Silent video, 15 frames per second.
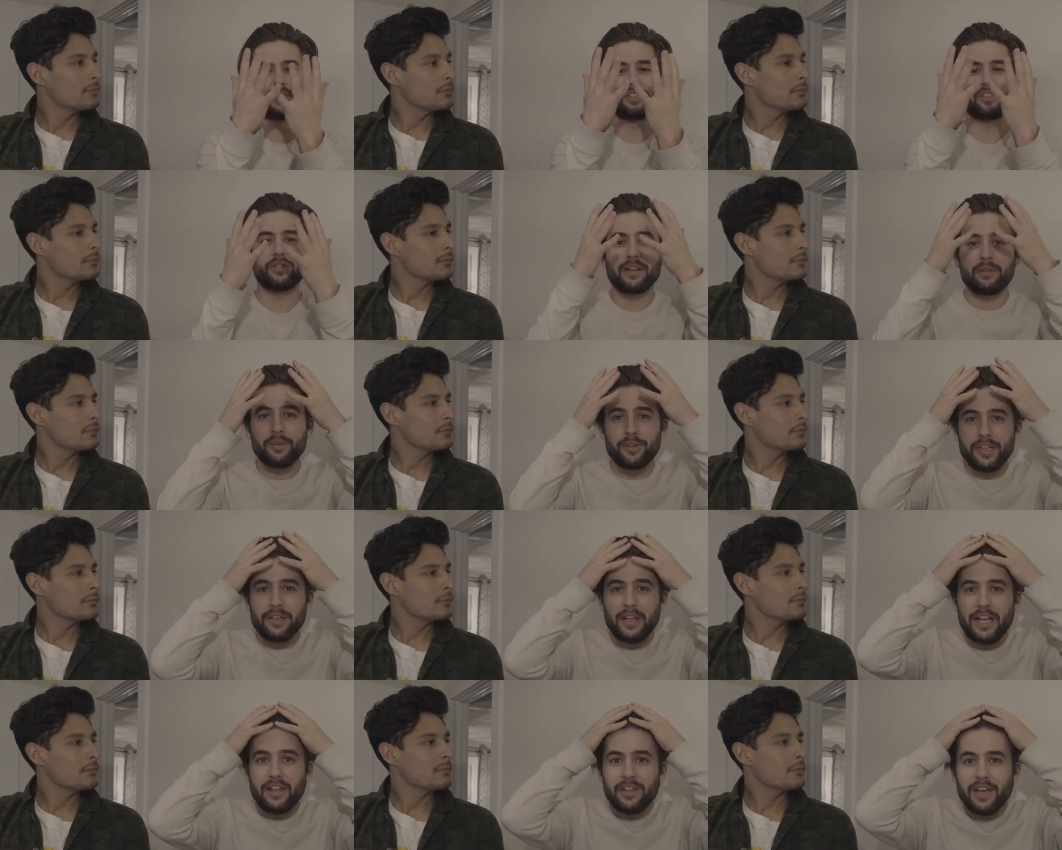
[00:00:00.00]
Speaker 1: and just like
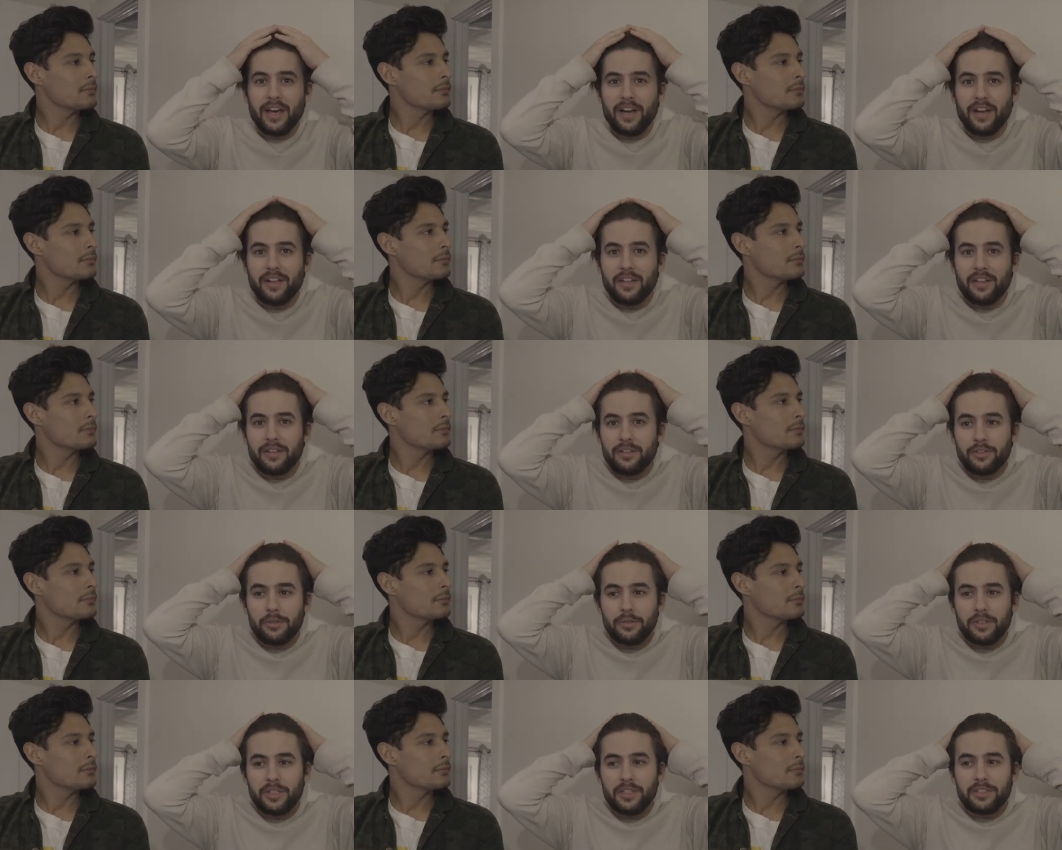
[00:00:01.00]
really lightly kind of
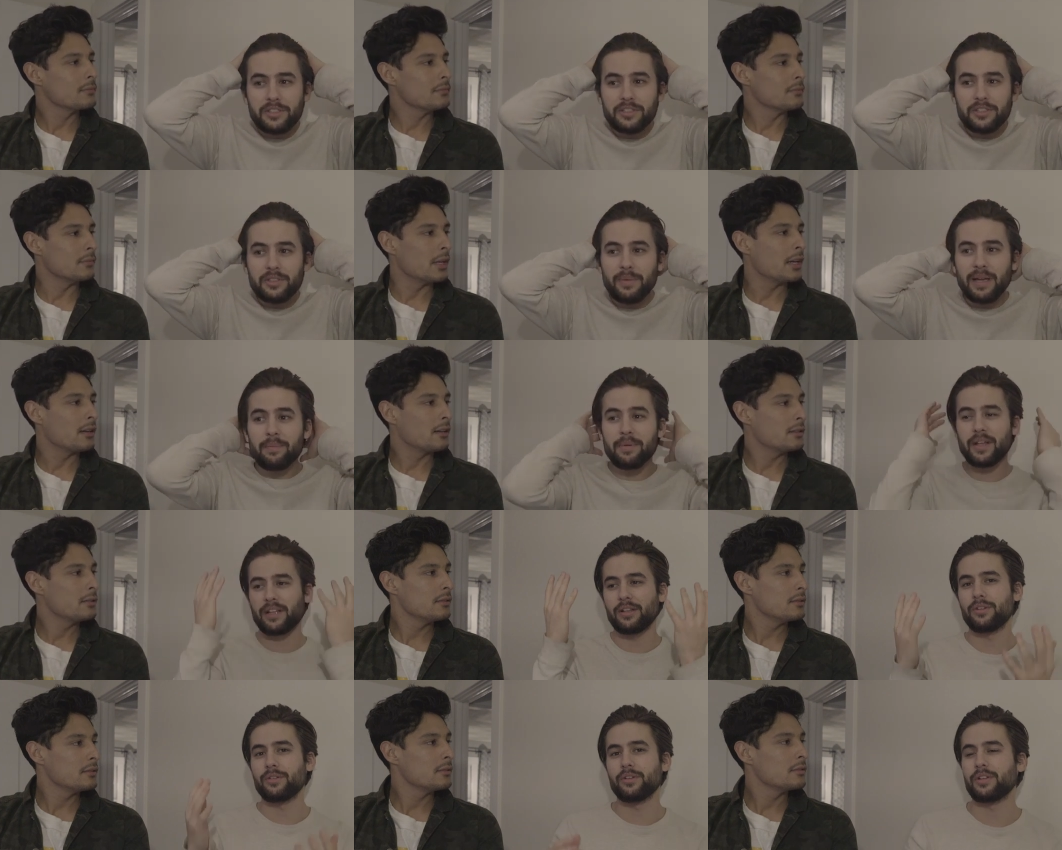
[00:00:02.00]
do this. It yeah. might be
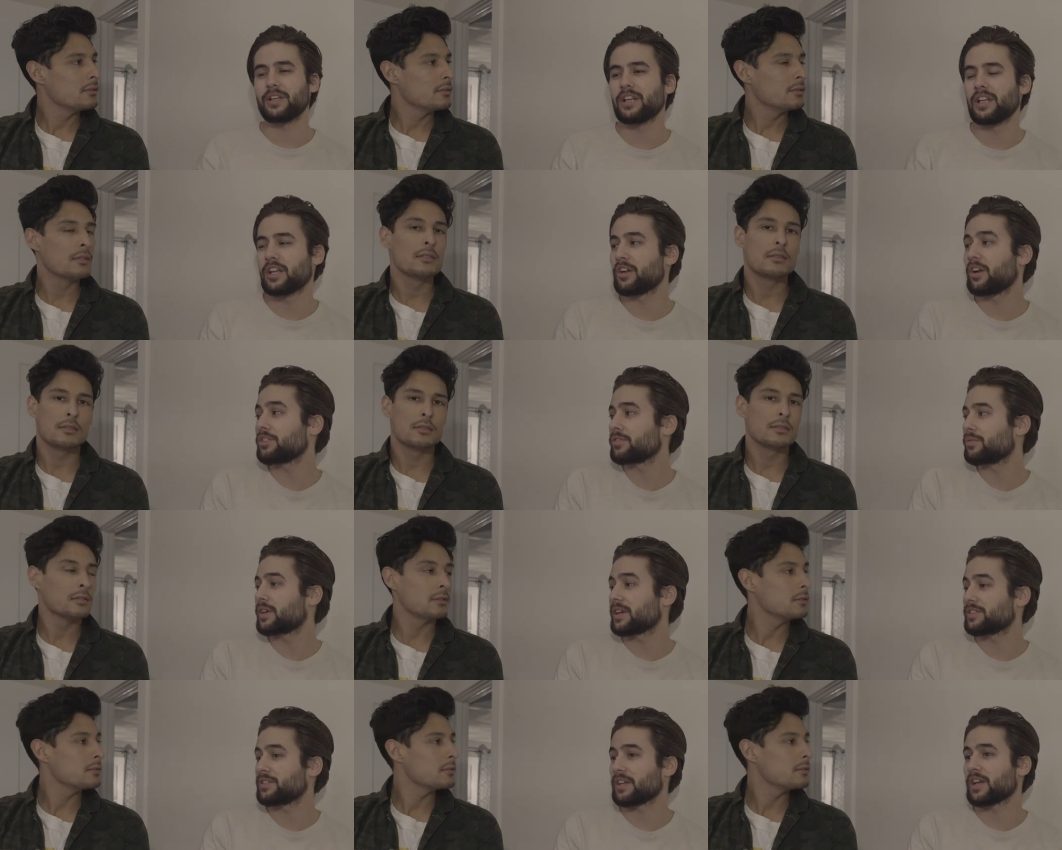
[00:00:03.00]
like a little. It could also
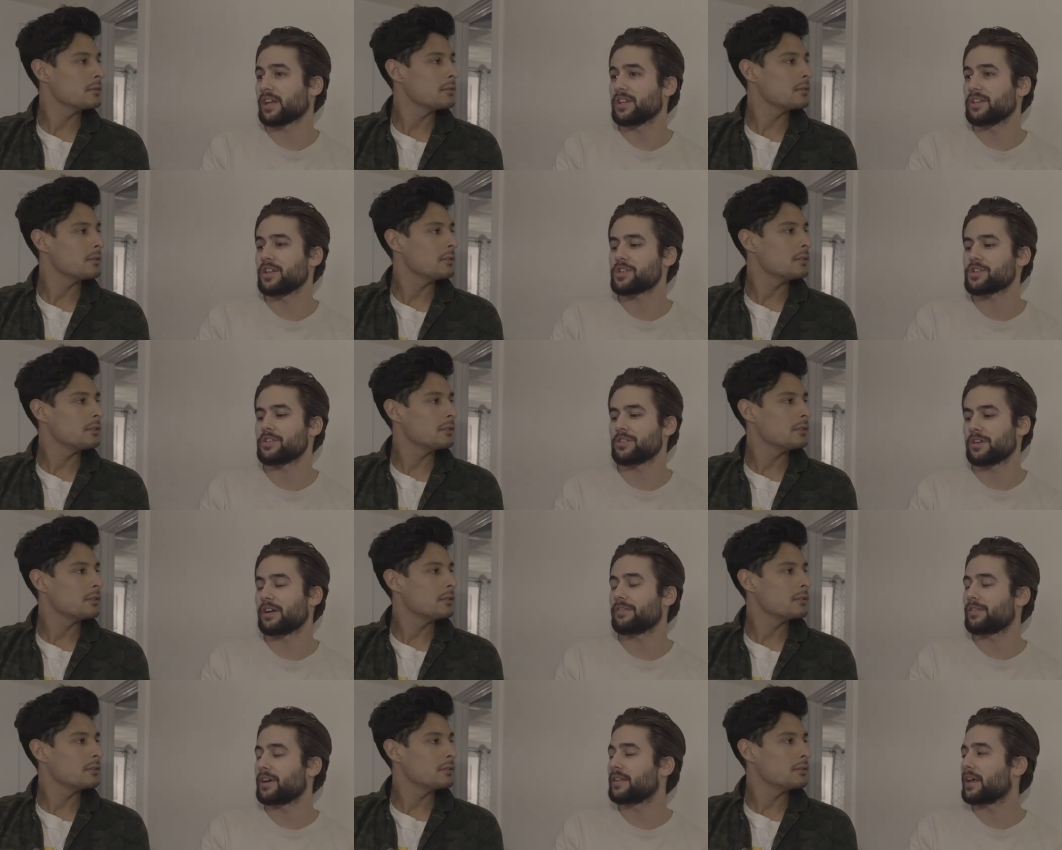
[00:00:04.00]
work as like a
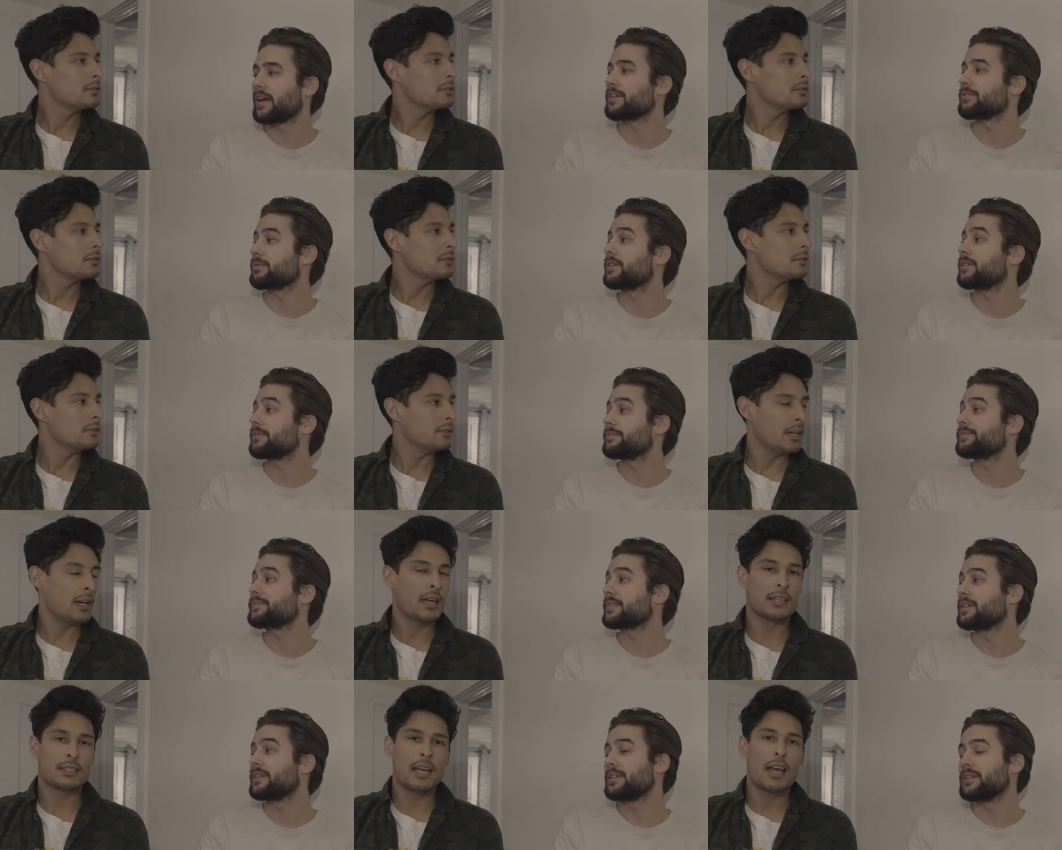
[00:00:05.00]
conditioner. I've read that as well.
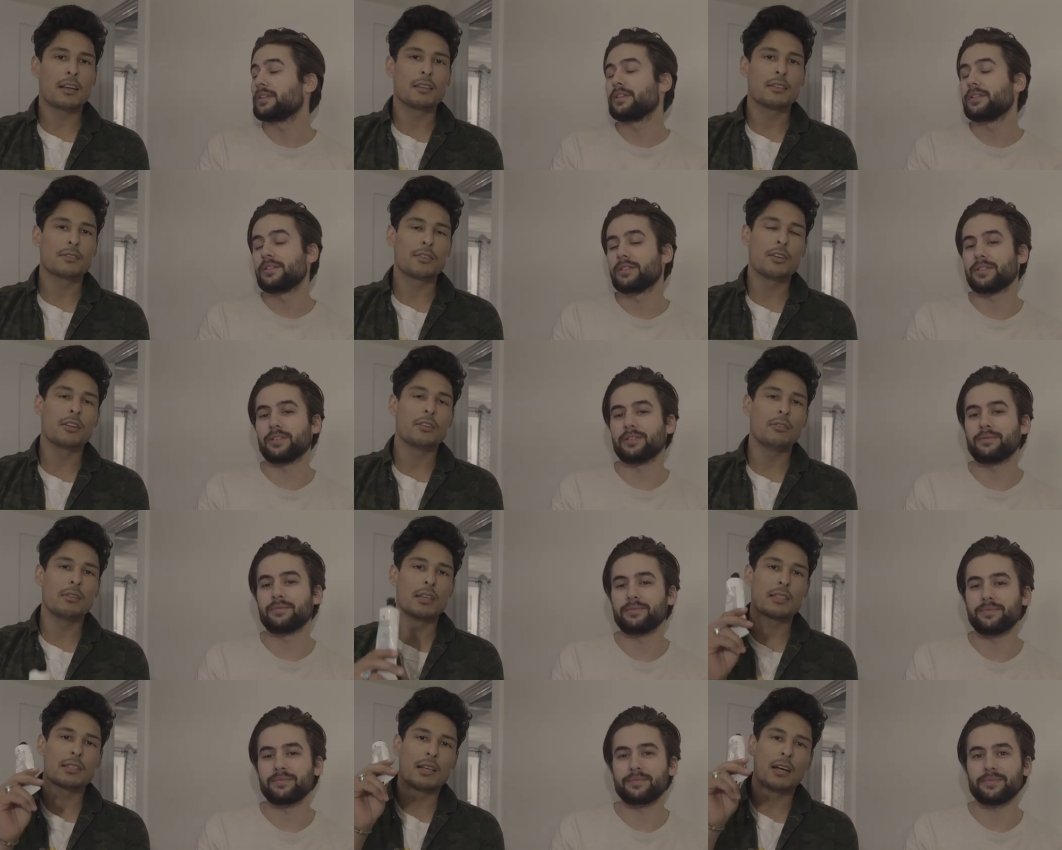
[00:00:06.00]
Yeah,
Speaker 2: exactly. So, so. you could
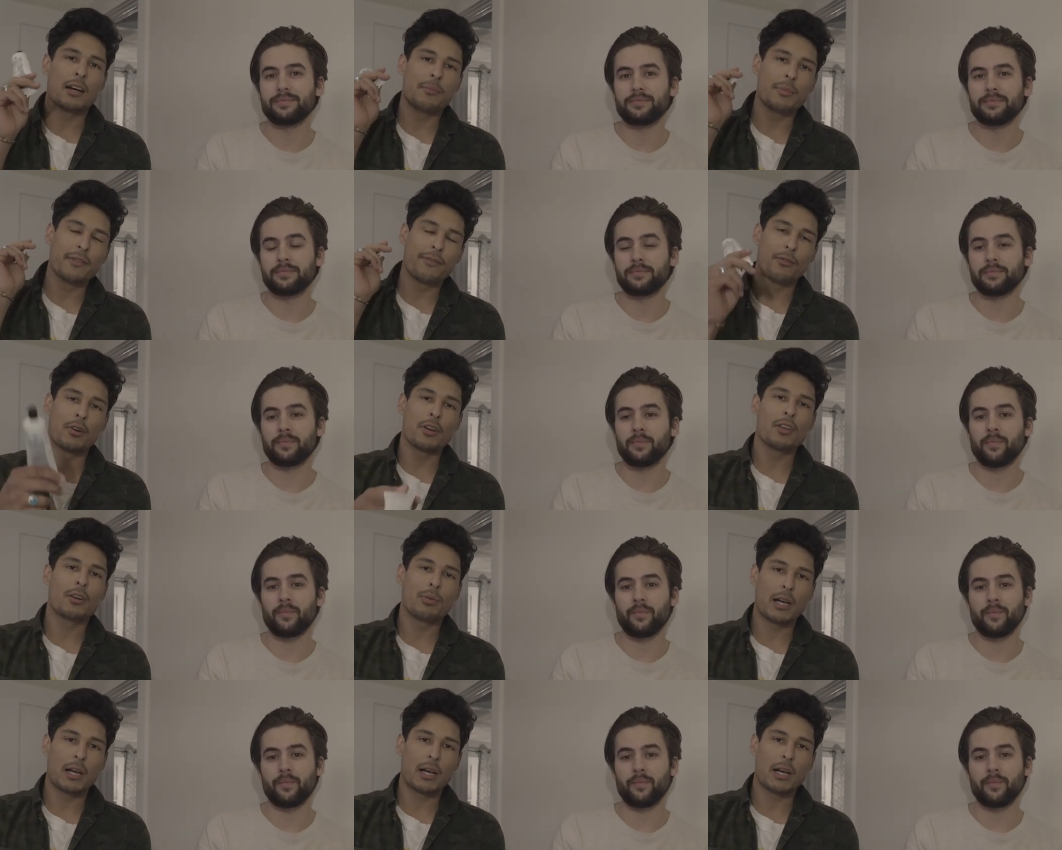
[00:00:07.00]
do this uh, before you